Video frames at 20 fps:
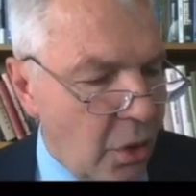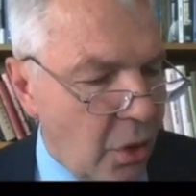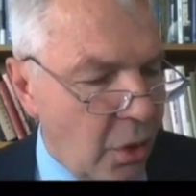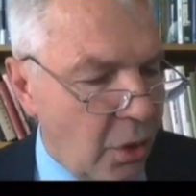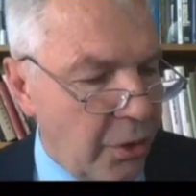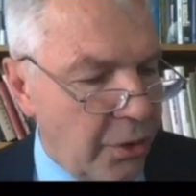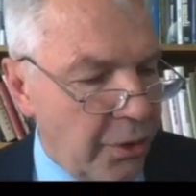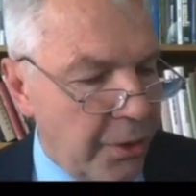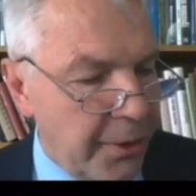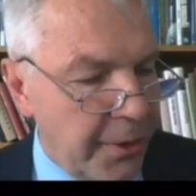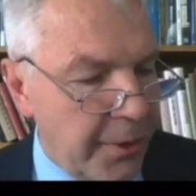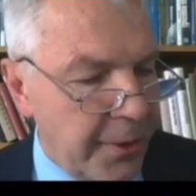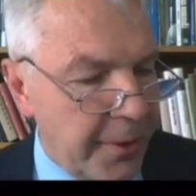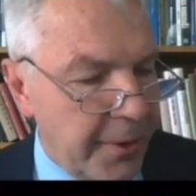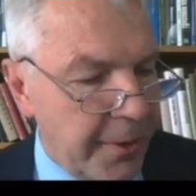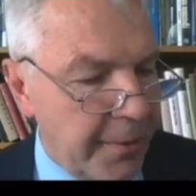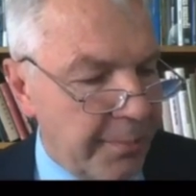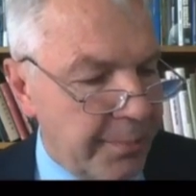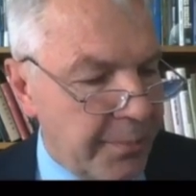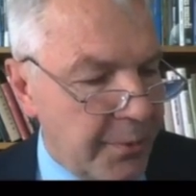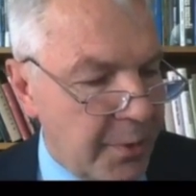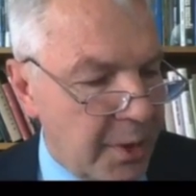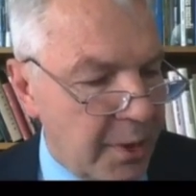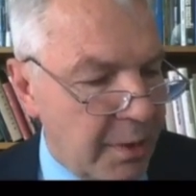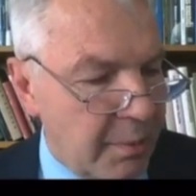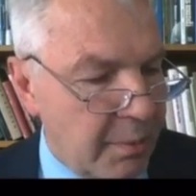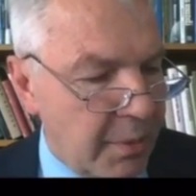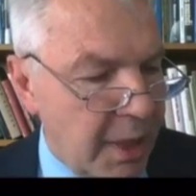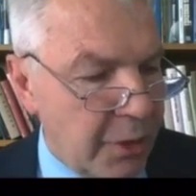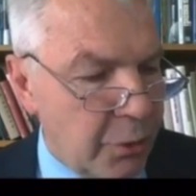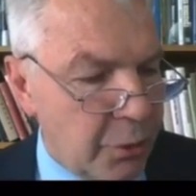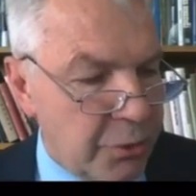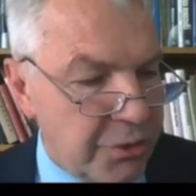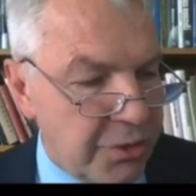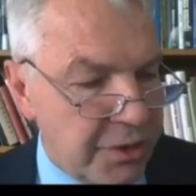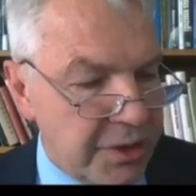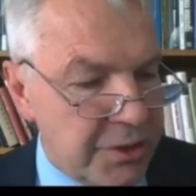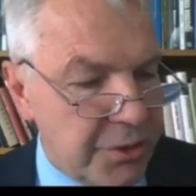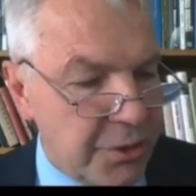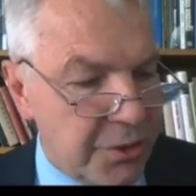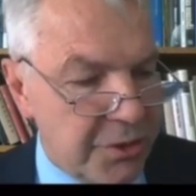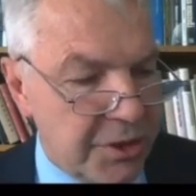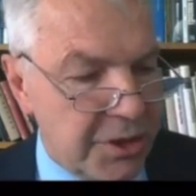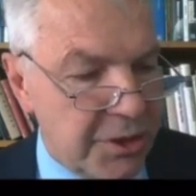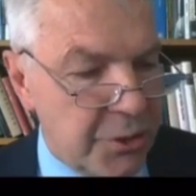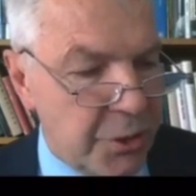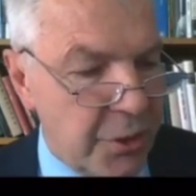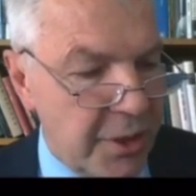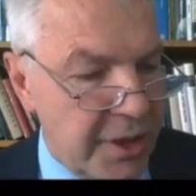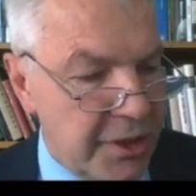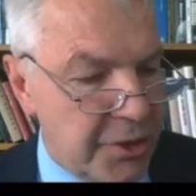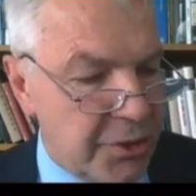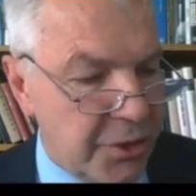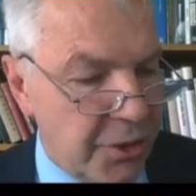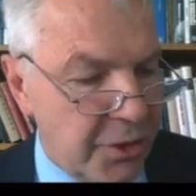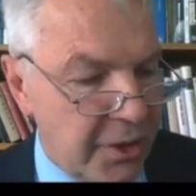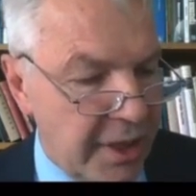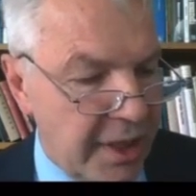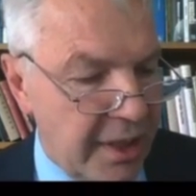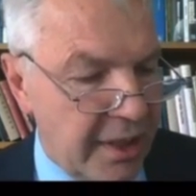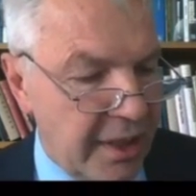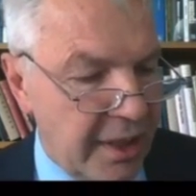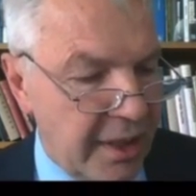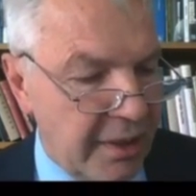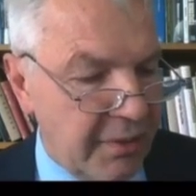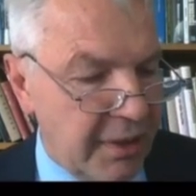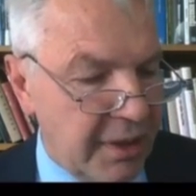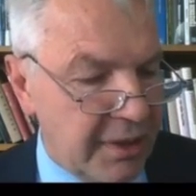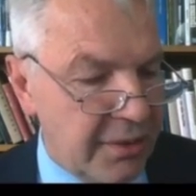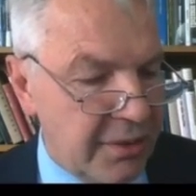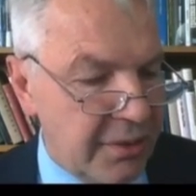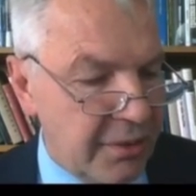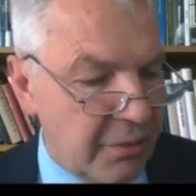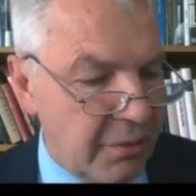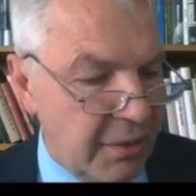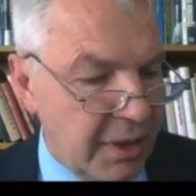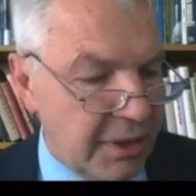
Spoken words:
On malnutrition situation and what